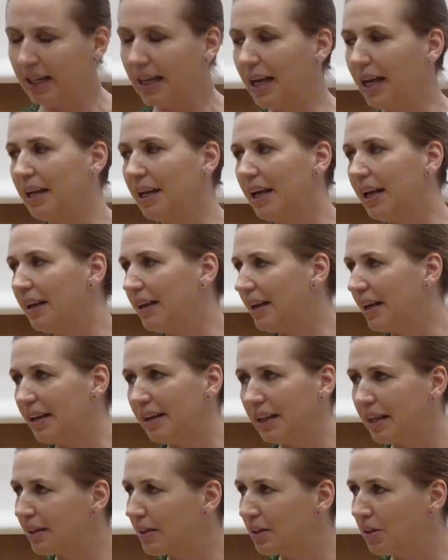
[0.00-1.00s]

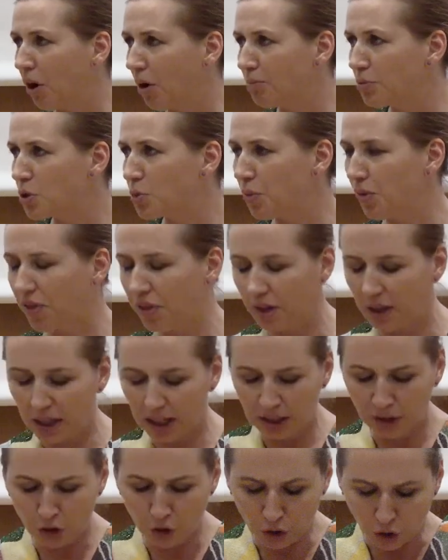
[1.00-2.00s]
it comes with
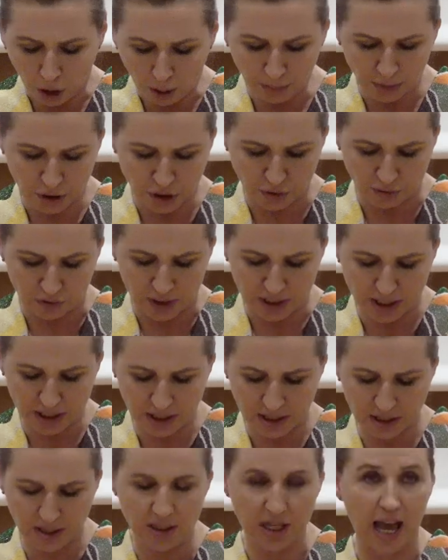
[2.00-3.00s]
enormous
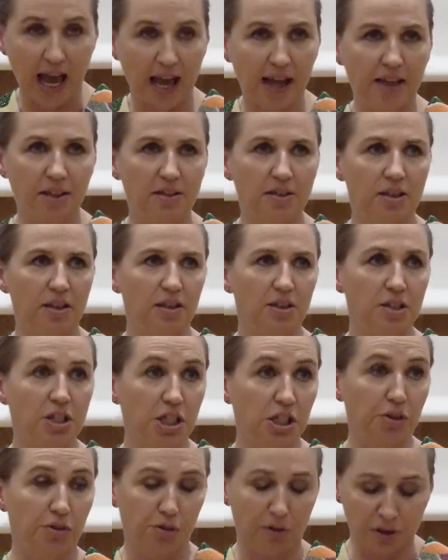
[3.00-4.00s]
risks and
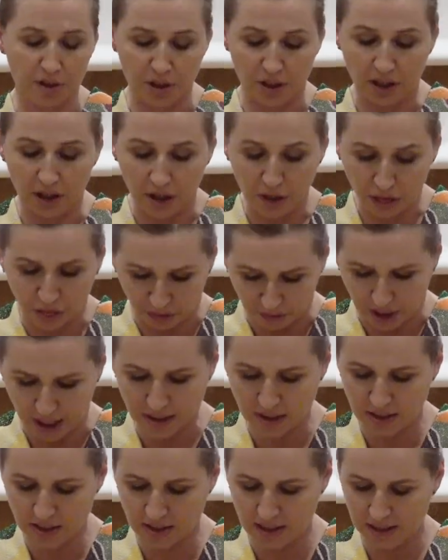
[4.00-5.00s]
security
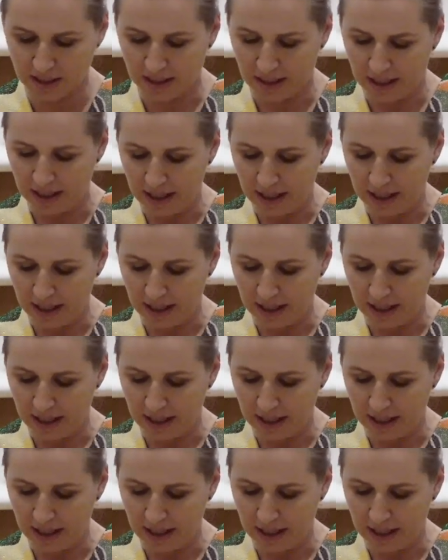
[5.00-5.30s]
threats.